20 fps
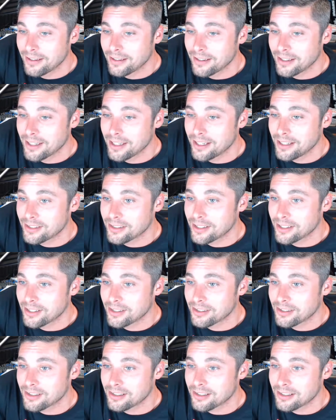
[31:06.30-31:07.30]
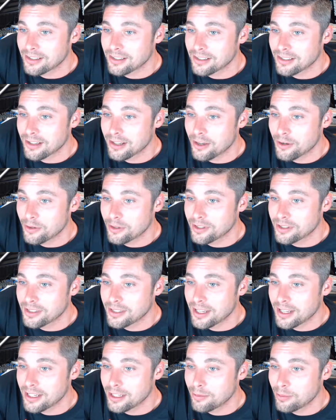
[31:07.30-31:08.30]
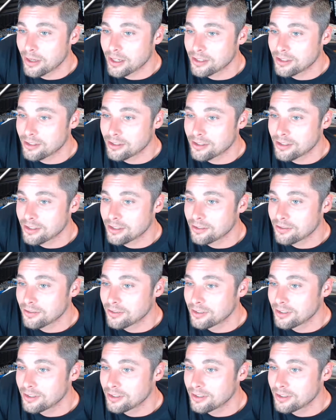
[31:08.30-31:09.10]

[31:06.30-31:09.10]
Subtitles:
Kenny says, slow and steady, pace yourself.